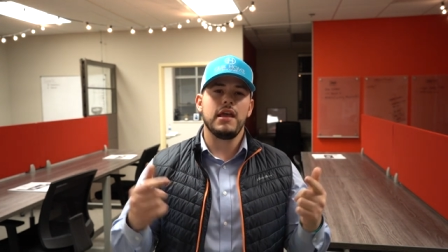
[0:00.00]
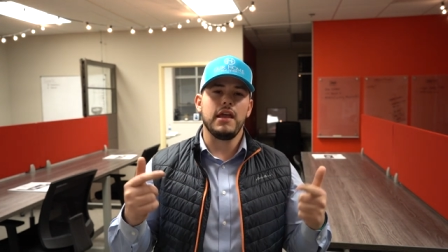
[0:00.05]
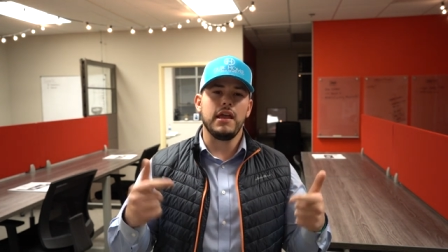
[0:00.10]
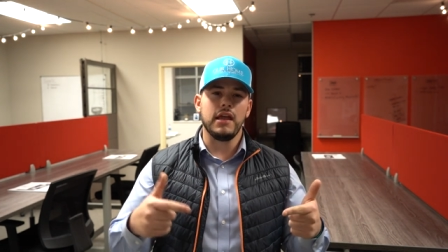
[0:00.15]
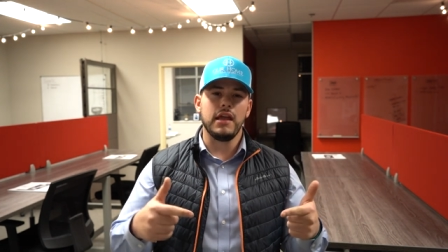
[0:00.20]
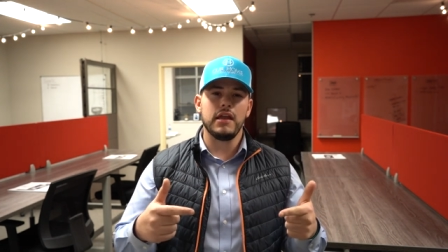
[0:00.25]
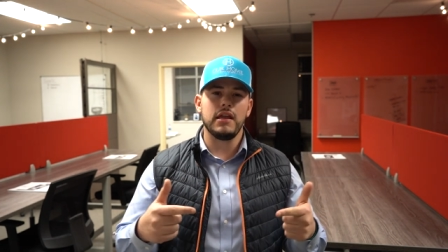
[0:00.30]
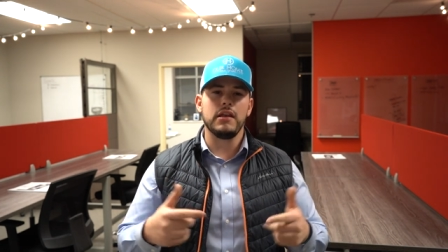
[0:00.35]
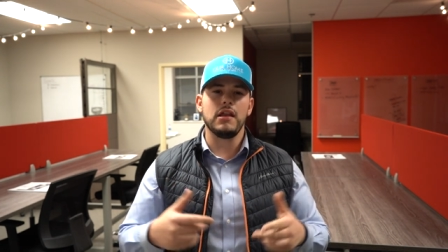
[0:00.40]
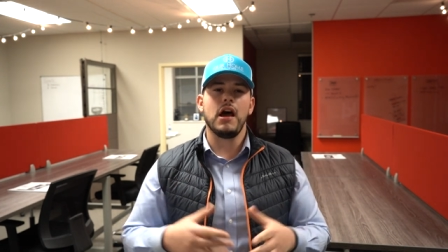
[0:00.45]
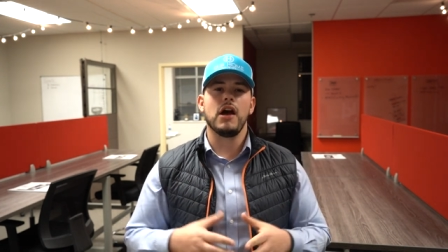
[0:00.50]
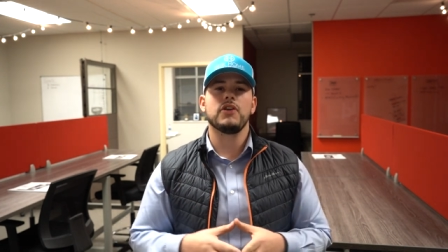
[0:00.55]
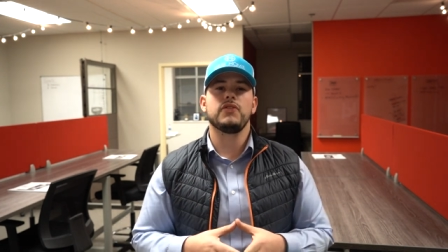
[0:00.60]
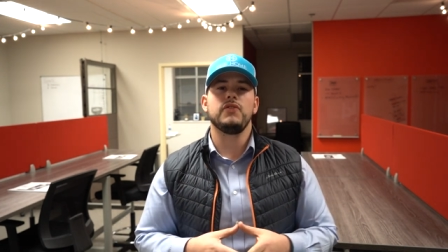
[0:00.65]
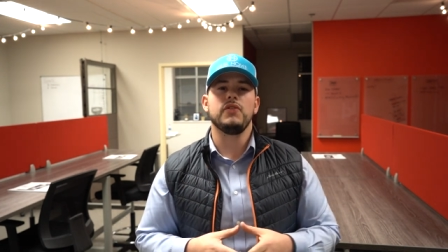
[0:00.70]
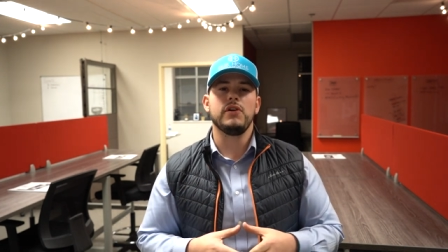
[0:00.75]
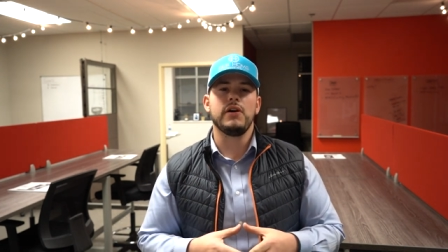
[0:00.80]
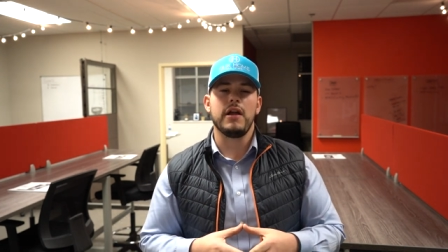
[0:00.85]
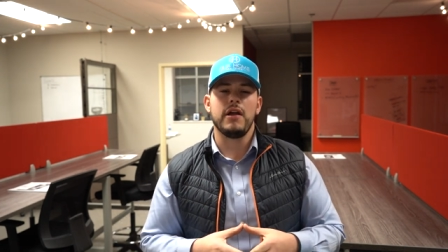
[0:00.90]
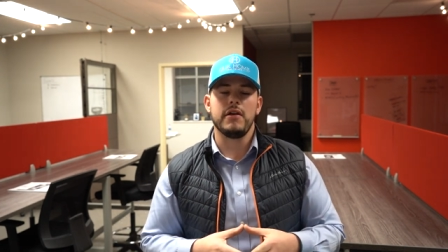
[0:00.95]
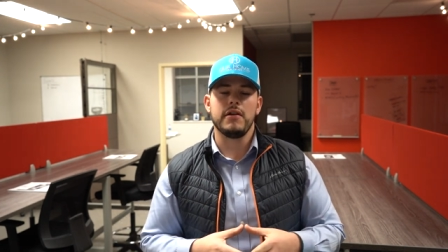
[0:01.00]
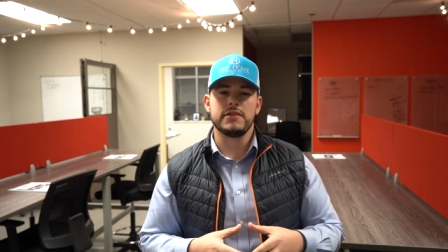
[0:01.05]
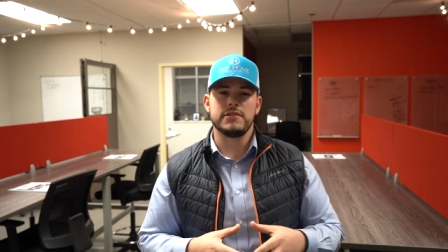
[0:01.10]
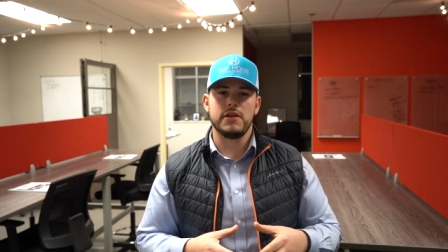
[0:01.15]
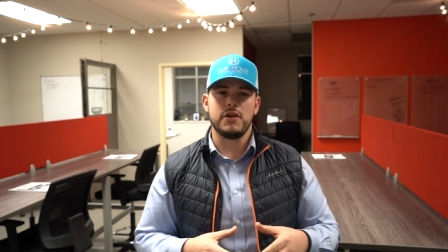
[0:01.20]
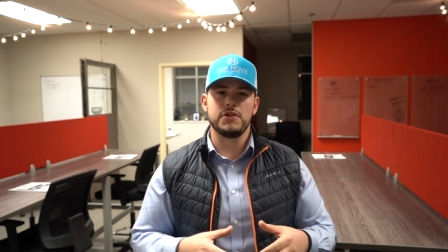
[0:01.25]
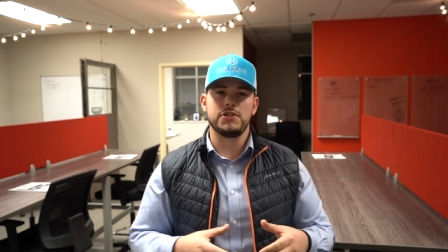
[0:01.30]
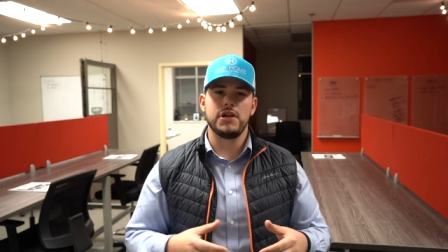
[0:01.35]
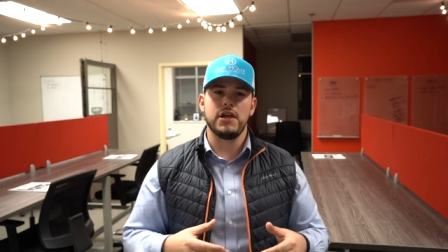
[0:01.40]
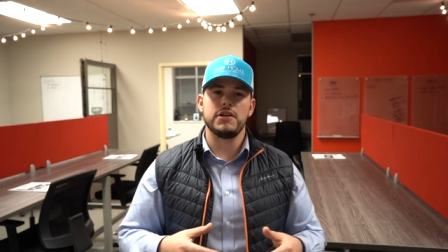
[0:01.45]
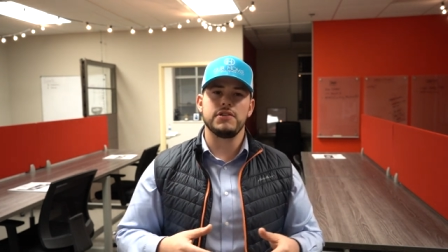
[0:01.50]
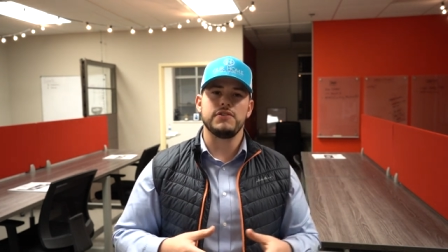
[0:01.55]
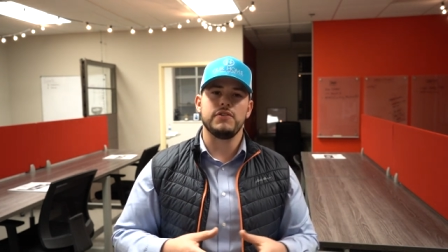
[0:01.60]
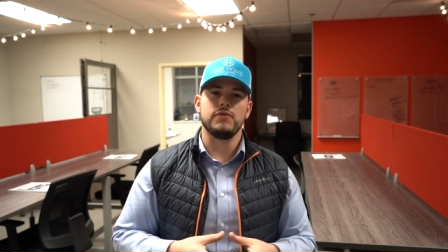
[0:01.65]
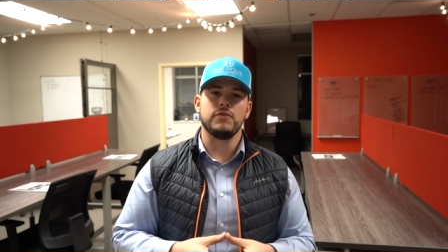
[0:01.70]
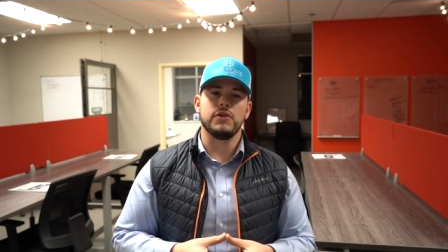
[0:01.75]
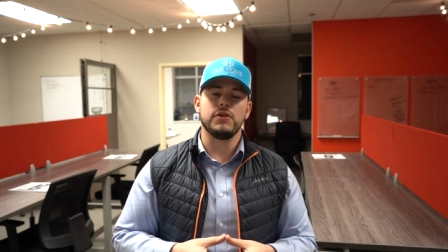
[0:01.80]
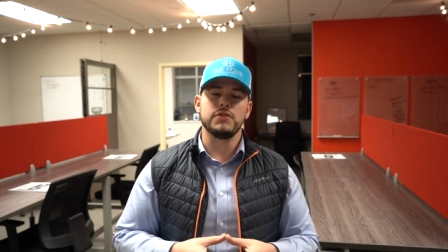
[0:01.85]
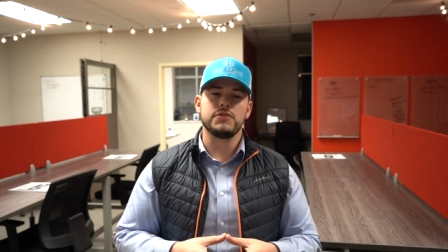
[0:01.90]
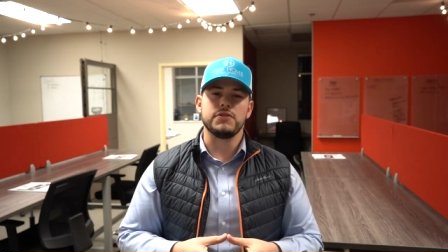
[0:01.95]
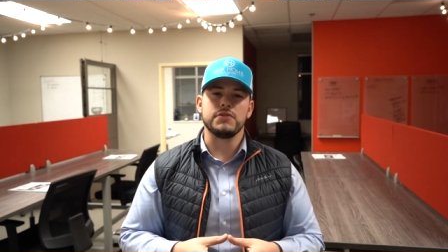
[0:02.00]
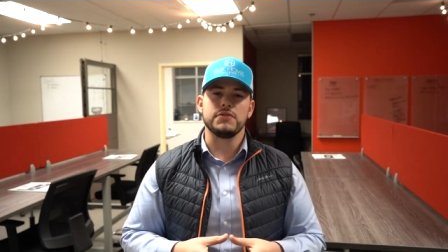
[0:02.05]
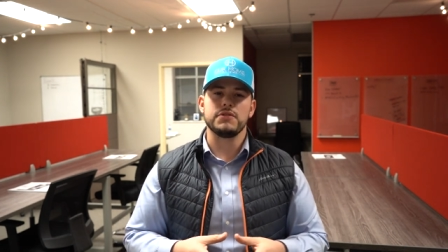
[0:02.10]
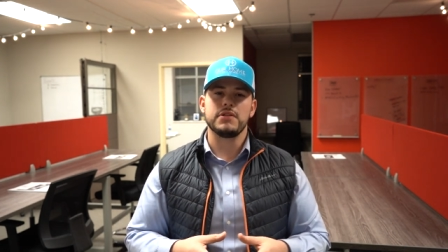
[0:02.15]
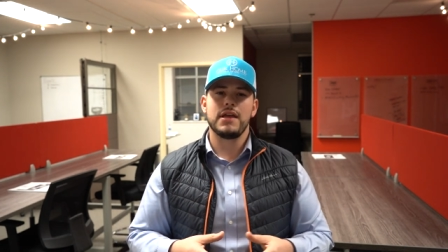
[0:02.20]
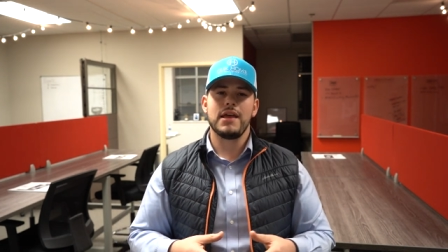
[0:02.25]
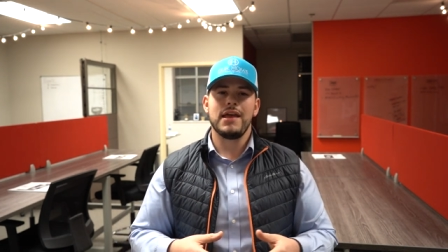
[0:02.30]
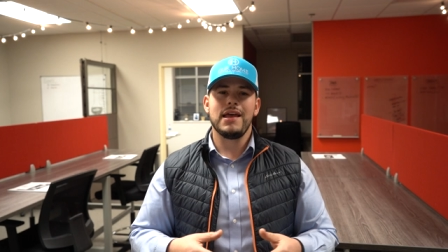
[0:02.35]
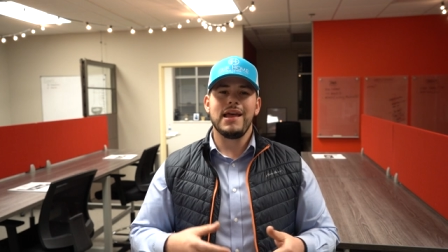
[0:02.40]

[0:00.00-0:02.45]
in Knoxville Area Association of Realtors.